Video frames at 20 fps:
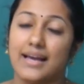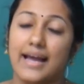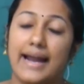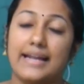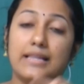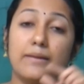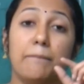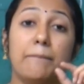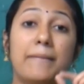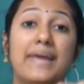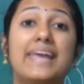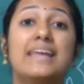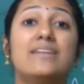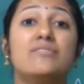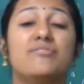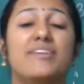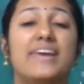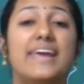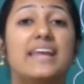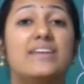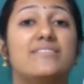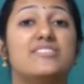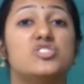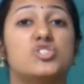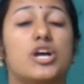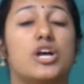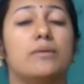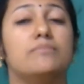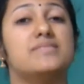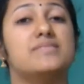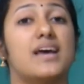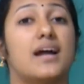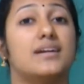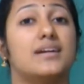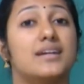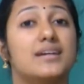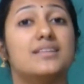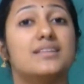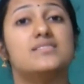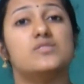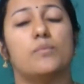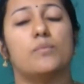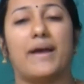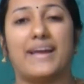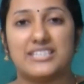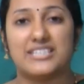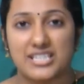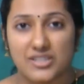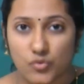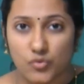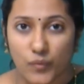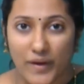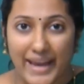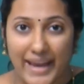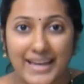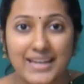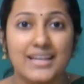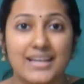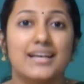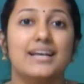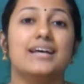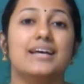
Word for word: and the main vein which comes under the somatic vein,